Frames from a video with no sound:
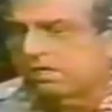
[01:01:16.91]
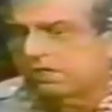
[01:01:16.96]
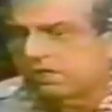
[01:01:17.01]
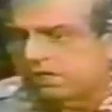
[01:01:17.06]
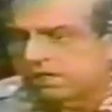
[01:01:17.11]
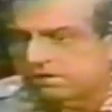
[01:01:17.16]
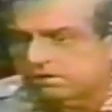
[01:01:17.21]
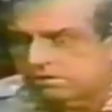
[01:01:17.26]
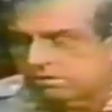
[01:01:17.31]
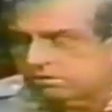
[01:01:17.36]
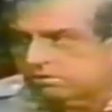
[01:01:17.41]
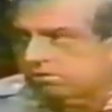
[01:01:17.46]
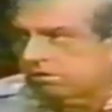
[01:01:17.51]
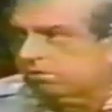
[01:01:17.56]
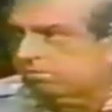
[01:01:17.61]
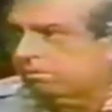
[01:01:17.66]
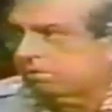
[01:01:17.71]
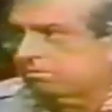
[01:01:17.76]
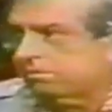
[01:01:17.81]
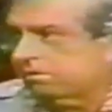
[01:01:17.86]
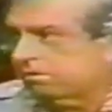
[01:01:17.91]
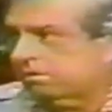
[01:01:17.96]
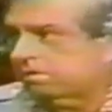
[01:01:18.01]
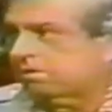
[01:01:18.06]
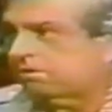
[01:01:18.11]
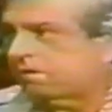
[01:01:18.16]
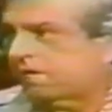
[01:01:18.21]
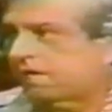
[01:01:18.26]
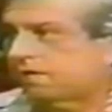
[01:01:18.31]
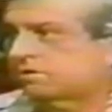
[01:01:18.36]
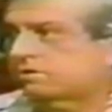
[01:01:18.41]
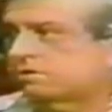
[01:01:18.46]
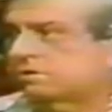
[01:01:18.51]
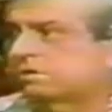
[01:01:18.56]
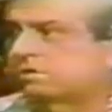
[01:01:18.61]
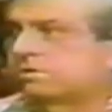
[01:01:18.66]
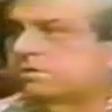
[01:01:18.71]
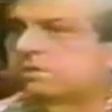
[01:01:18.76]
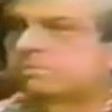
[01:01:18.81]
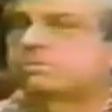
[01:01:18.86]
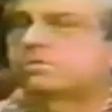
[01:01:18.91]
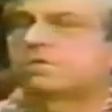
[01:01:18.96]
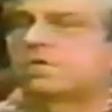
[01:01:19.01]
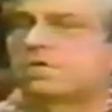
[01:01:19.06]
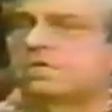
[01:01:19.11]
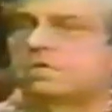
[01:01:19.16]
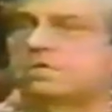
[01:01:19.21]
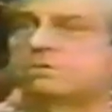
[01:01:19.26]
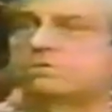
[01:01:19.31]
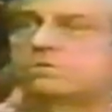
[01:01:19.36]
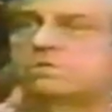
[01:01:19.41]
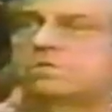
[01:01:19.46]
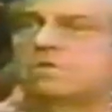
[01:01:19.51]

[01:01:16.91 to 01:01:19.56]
is controlled by bureaucrats who themselves